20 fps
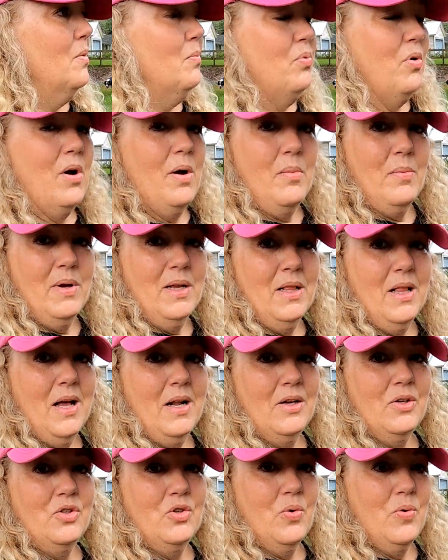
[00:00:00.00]
Brought me a
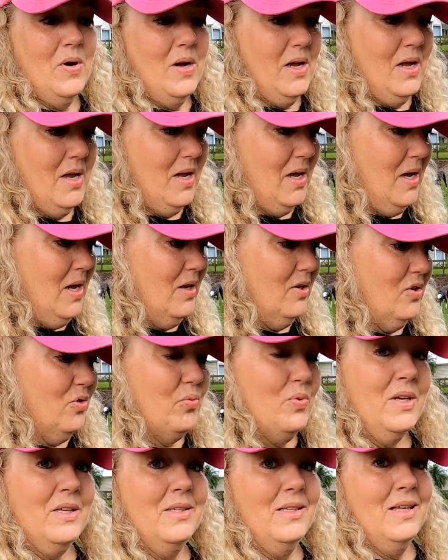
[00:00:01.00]
lot of joy to
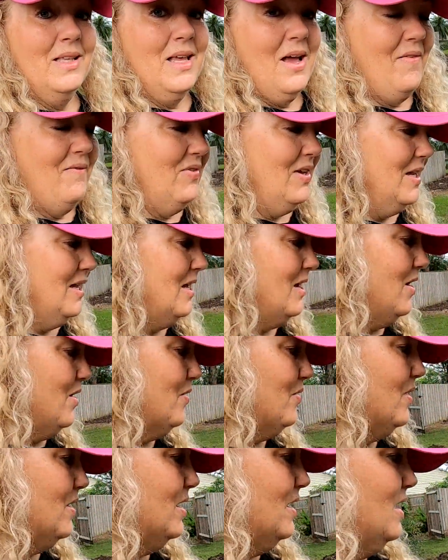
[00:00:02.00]
re-see that
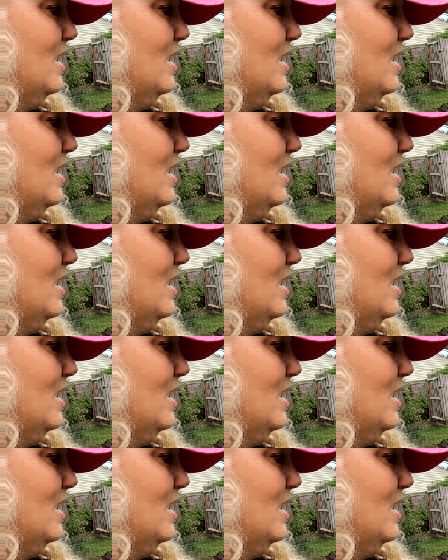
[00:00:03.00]
video.